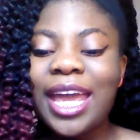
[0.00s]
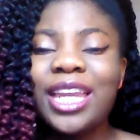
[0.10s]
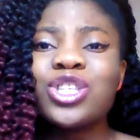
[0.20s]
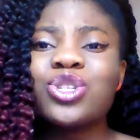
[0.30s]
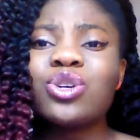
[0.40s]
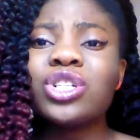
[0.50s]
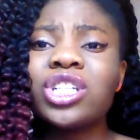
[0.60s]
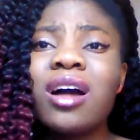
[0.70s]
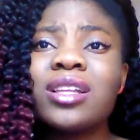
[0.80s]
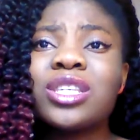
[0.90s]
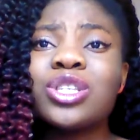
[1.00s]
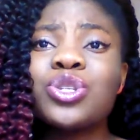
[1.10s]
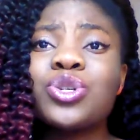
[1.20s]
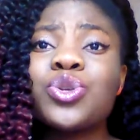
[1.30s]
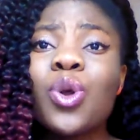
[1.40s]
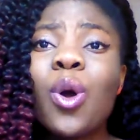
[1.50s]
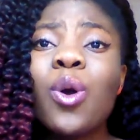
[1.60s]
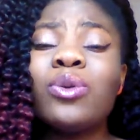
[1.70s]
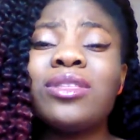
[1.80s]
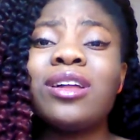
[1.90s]
It is your chance to
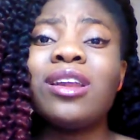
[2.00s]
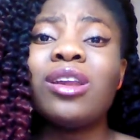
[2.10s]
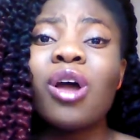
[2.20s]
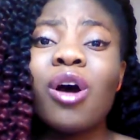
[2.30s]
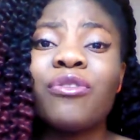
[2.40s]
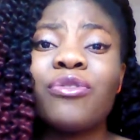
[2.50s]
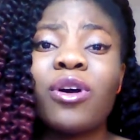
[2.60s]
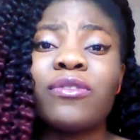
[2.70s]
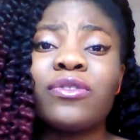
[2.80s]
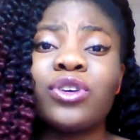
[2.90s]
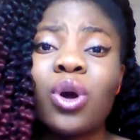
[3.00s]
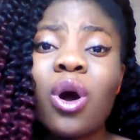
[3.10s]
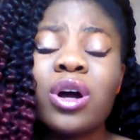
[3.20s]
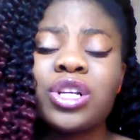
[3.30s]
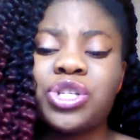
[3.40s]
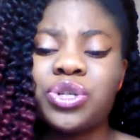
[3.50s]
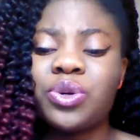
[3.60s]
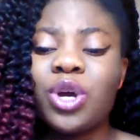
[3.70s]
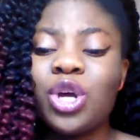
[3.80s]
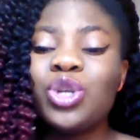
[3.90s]
know the love of God,
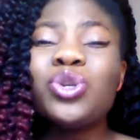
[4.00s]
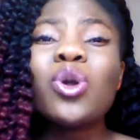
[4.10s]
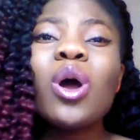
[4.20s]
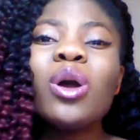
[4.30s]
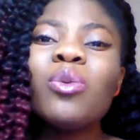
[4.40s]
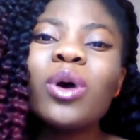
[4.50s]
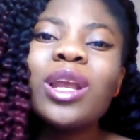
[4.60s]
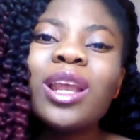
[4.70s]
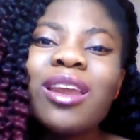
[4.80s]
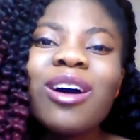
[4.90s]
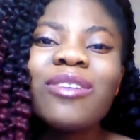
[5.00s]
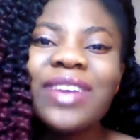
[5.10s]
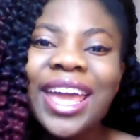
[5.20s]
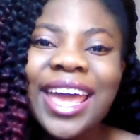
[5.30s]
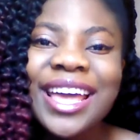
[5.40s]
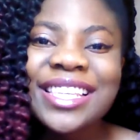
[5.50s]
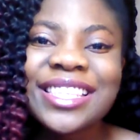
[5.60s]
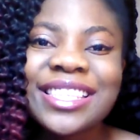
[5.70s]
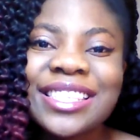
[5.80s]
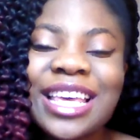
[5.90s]
to know what love
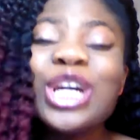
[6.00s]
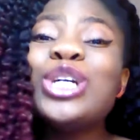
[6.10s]
is.